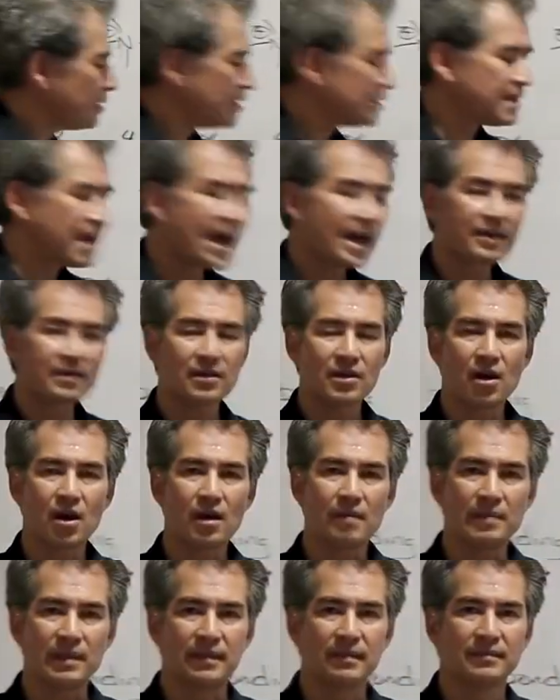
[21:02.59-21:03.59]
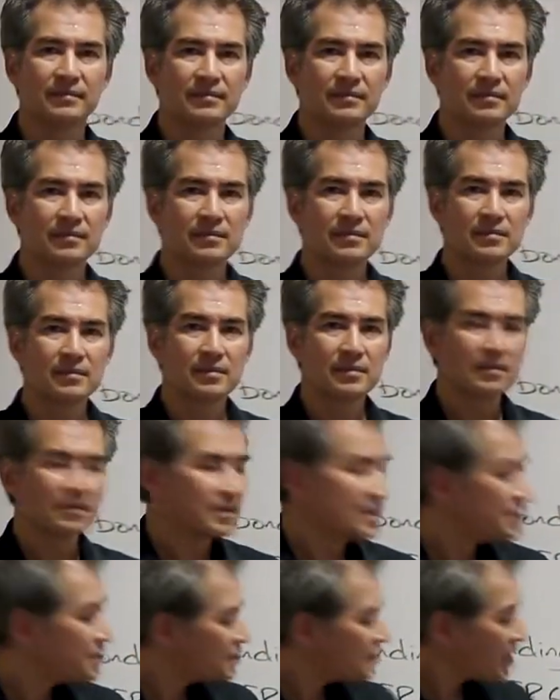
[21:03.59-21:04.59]
attack the carbon.
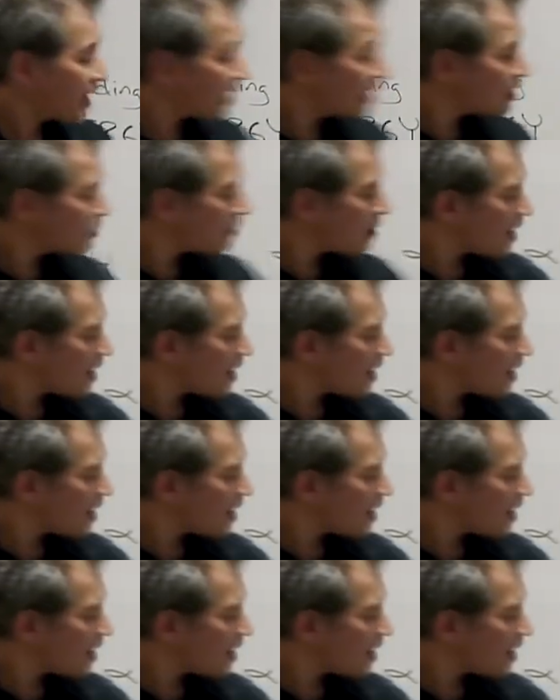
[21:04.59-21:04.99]
This second